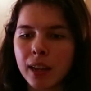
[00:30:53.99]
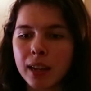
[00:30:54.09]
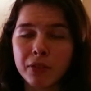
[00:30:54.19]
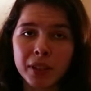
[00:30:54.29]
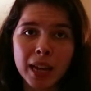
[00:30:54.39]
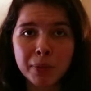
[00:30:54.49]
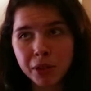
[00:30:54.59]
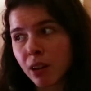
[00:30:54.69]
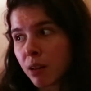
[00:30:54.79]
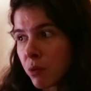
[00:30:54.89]
And if the capture
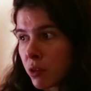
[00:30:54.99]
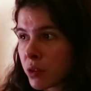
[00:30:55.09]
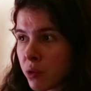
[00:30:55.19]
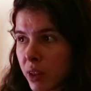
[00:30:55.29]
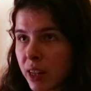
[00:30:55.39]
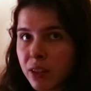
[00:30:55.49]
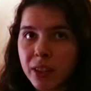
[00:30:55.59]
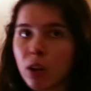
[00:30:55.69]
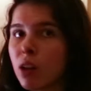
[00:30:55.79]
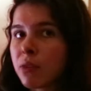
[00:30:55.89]
card moves over here,
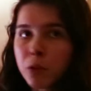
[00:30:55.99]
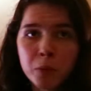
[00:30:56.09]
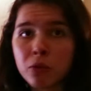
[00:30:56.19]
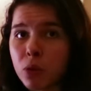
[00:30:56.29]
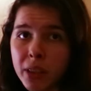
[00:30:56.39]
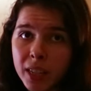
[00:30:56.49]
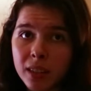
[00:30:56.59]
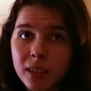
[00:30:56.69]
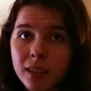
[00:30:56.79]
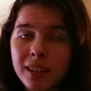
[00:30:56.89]
they all have to move with it.
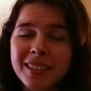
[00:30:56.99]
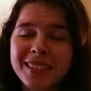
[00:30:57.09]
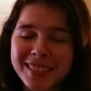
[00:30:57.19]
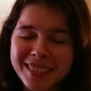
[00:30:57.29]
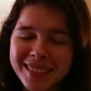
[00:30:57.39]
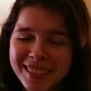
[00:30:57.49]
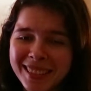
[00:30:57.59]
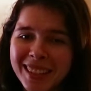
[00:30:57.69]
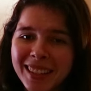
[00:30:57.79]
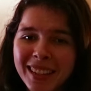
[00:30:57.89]
And the
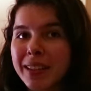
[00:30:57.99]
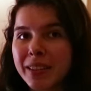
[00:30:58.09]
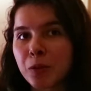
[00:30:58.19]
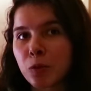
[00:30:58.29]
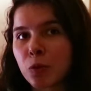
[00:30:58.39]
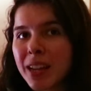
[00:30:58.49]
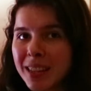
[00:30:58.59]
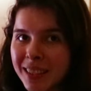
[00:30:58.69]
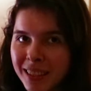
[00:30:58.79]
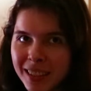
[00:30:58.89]
reason why it's a
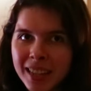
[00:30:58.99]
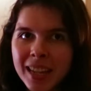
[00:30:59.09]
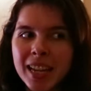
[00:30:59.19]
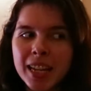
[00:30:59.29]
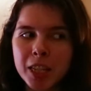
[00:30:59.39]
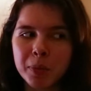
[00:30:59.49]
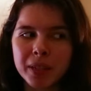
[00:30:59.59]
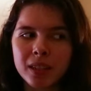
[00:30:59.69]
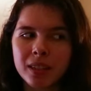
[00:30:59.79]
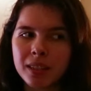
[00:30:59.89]
risk is
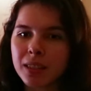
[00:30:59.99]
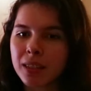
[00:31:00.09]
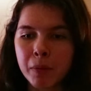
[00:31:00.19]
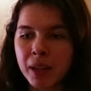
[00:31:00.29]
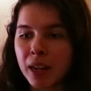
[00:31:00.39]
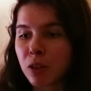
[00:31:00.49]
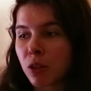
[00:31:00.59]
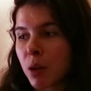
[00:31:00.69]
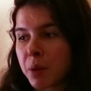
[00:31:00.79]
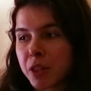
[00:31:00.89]
because, and I don't know
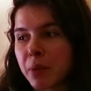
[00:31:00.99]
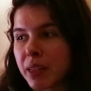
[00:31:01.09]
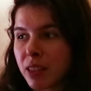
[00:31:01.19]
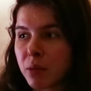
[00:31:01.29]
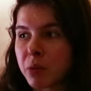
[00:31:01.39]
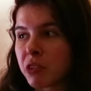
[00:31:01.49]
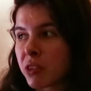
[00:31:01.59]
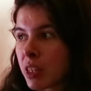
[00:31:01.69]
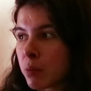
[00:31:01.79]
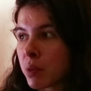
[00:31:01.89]
how much of my setup you've
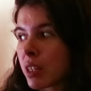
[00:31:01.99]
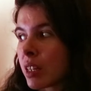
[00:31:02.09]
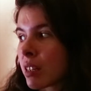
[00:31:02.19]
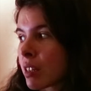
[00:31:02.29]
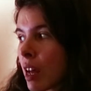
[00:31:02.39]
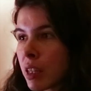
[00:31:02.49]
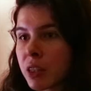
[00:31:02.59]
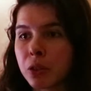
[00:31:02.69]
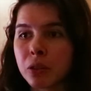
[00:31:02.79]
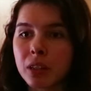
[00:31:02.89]
seen, but it's not cute.